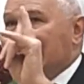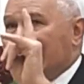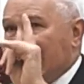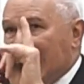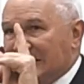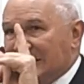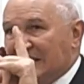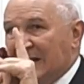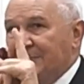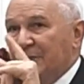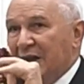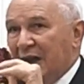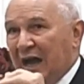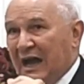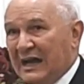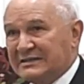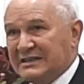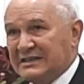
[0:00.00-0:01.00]
while the
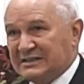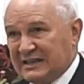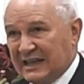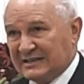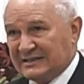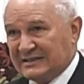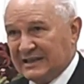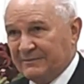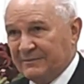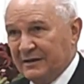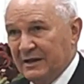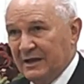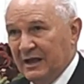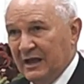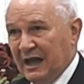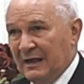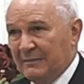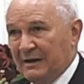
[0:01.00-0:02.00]
Holy Spirit will
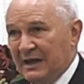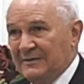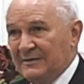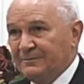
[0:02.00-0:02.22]
be